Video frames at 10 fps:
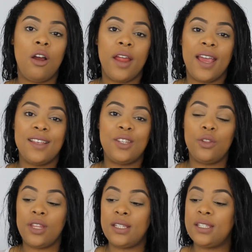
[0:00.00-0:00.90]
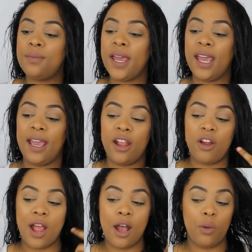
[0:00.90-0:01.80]
Alright guys, so this is my
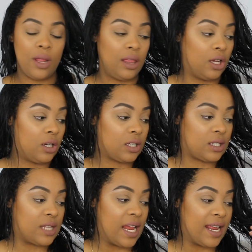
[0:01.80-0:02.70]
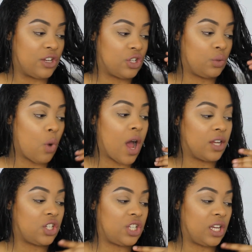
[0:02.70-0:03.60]
hair, how it looks, and I just
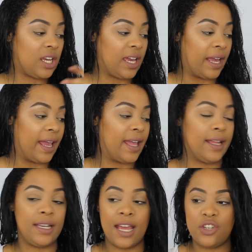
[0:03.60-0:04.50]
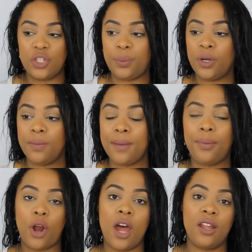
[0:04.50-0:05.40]
washed it and I just put my
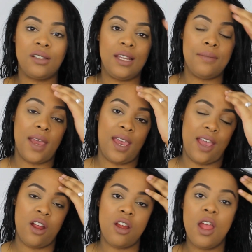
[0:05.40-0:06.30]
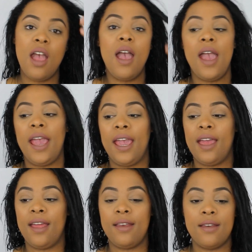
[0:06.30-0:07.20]
products in my hair.
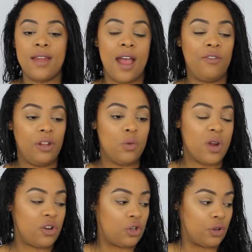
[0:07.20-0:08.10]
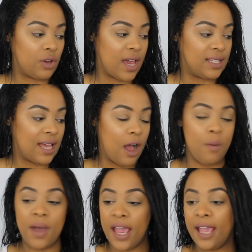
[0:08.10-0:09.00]
And I really wanted to show you guys how
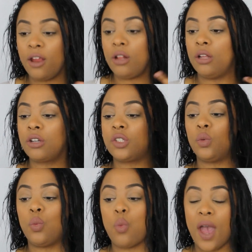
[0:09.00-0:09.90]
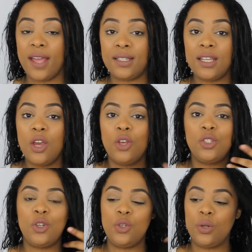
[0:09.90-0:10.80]
my hair looks wet,
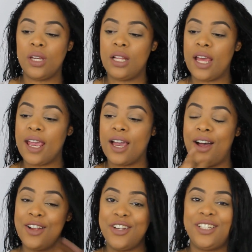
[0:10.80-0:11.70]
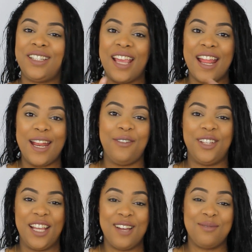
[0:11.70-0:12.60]
so you could like understand
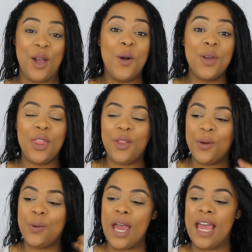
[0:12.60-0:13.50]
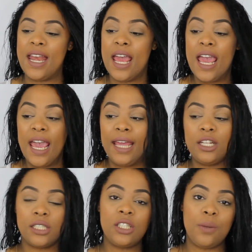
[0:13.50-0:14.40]
everything I'm going through. And it
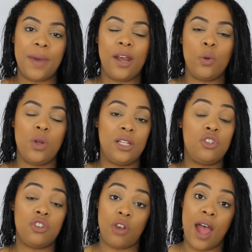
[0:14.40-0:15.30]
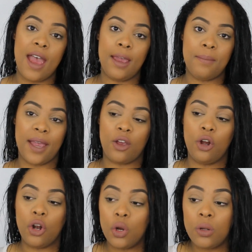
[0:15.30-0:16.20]
does look better when it's dry. My
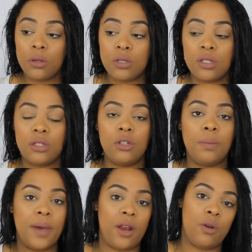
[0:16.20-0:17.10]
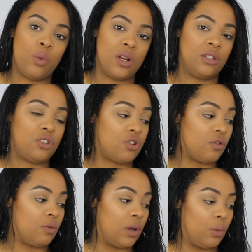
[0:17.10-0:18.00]
curls look better when
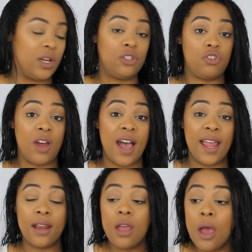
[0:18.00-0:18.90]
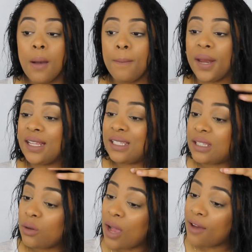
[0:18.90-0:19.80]
it's dried, but I
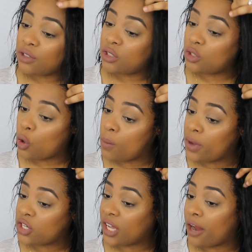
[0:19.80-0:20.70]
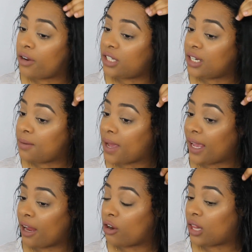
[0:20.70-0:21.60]
still have so much keratin in my
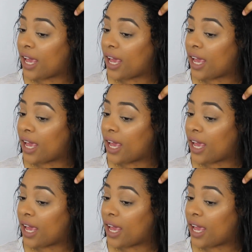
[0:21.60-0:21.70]
hair.